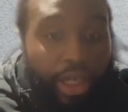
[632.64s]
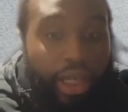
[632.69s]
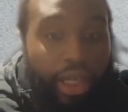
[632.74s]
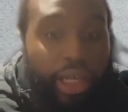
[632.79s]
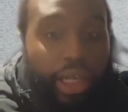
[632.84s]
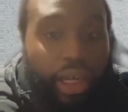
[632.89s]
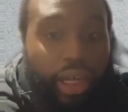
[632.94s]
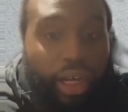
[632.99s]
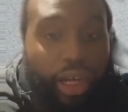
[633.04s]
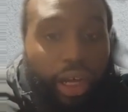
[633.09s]

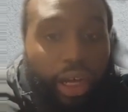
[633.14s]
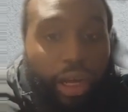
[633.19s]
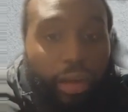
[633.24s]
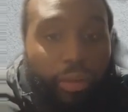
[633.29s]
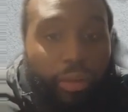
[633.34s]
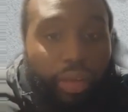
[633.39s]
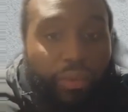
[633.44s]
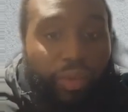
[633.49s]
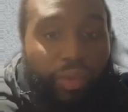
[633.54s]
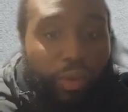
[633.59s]

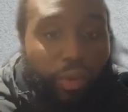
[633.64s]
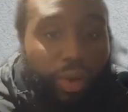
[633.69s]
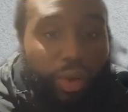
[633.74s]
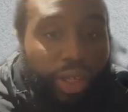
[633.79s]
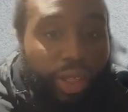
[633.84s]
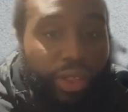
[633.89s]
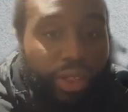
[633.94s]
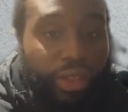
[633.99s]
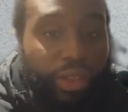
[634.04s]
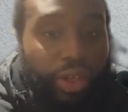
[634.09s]
if he
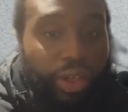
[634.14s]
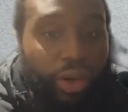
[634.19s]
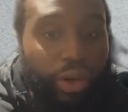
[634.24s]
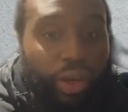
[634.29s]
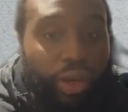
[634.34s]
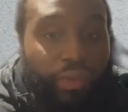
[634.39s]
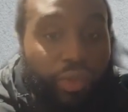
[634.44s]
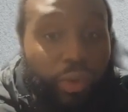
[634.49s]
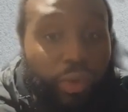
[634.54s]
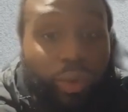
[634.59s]
wants,
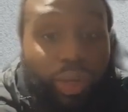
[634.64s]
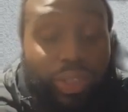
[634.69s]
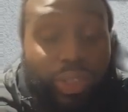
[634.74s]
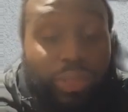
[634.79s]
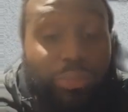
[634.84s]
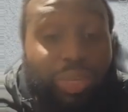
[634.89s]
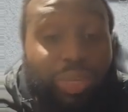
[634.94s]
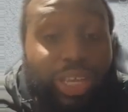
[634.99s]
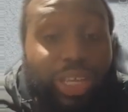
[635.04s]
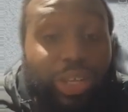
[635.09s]
if he wants to
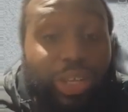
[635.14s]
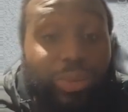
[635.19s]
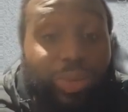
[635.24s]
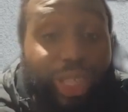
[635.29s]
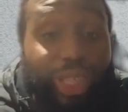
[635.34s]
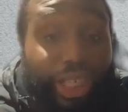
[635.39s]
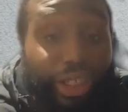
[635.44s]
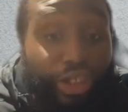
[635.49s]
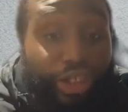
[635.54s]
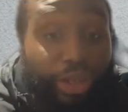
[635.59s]
be in the
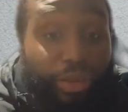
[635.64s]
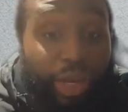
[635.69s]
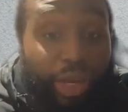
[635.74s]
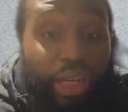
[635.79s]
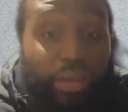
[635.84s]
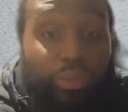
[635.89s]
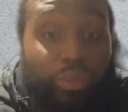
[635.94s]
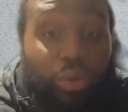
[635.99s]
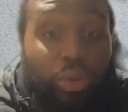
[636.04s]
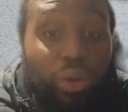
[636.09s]
relationship
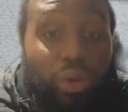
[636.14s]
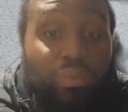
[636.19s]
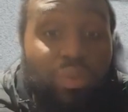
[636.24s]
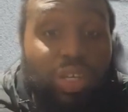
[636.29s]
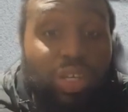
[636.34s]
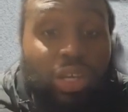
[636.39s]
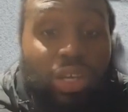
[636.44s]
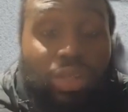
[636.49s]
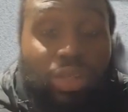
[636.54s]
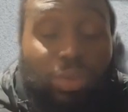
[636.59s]
anymore, if he
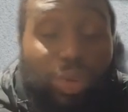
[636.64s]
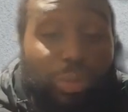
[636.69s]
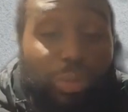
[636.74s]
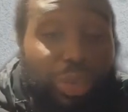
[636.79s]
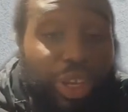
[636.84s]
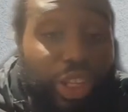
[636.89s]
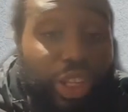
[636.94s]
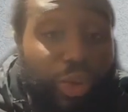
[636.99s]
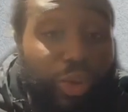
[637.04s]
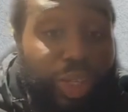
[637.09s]
does want to be
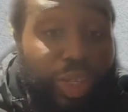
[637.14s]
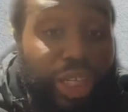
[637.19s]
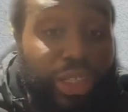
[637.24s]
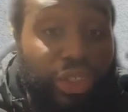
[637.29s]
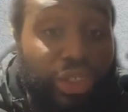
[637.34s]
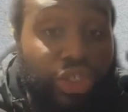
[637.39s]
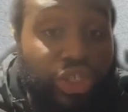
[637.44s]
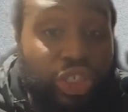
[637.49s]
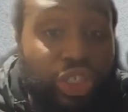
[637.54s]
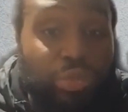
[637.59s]
in the
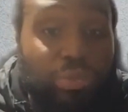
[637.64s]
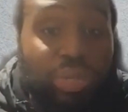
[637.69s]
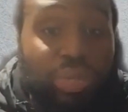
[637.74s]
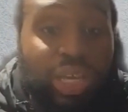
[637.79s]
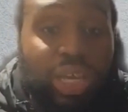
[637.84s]
relationship,